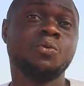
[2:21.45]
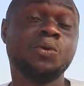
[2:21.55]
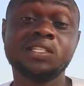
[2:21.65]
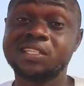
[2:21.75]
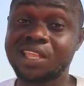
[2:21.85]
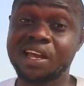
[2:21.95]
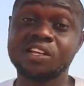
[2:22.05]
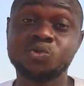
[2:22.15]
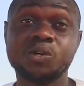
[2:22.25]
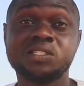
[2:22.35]
which is a
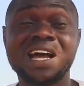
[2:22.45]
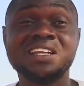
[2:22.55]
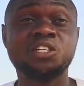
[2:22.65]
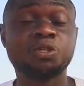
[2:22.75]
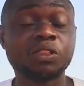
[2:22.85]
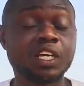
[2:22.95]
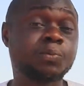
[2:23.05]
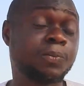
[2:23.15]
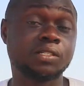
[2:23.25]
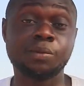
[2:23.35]
target weight, at the
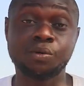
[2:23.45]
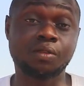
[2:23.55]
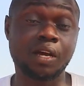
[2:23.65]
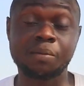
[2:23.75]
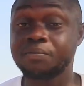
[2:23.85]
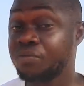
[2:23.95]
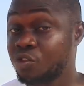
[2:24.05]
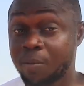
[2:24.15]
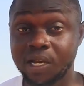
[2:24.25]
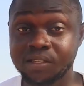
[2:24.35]
shortest possible time,
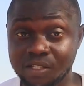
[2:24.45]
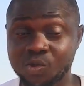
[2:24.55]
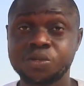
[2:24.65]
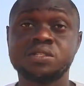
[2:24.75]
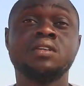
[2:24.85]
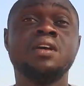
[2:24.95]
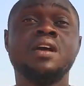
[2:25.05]
normally 6 weeks.